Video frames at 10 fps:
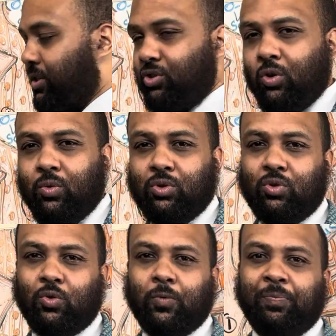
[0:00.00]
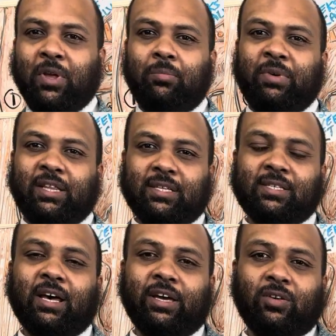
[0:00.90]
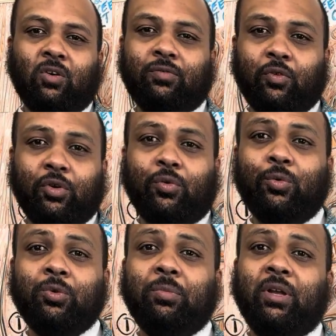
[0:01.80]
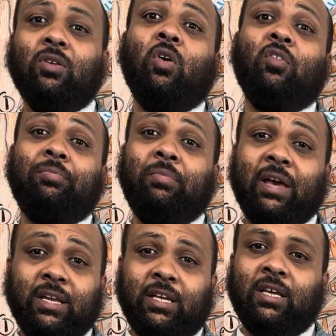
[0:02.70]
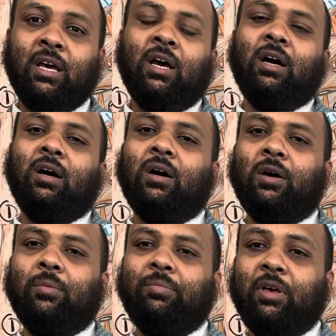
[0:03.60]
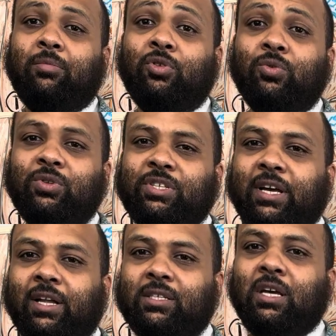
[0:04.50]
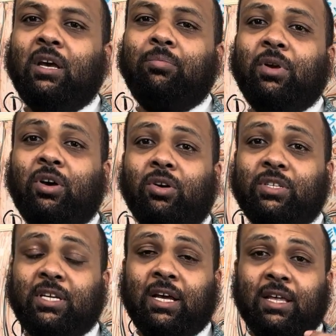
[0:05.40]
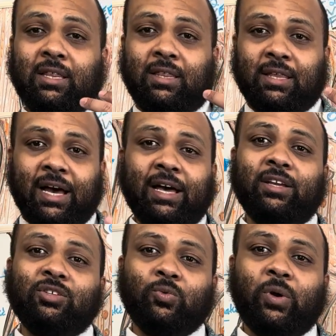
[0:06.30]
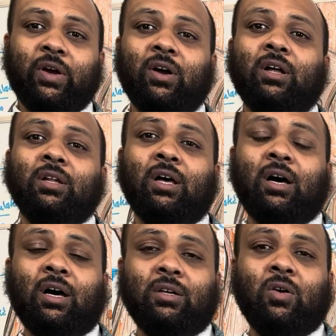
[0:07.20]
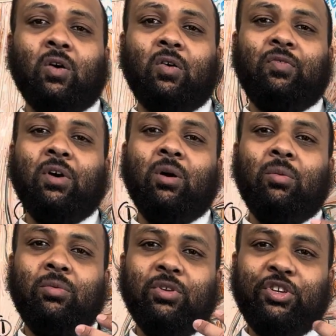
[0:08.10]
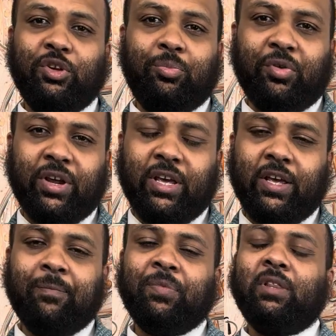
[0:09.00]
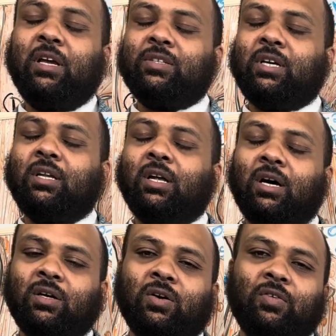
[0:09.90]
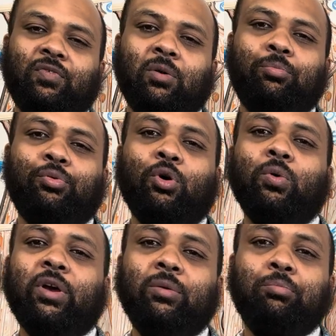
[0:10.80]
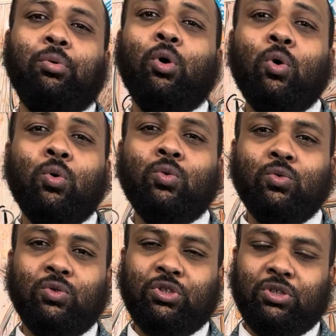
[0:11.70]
is going to be the site of the recruitment of many immune cells, because that is where a lot of debris, there's a lot of broken bone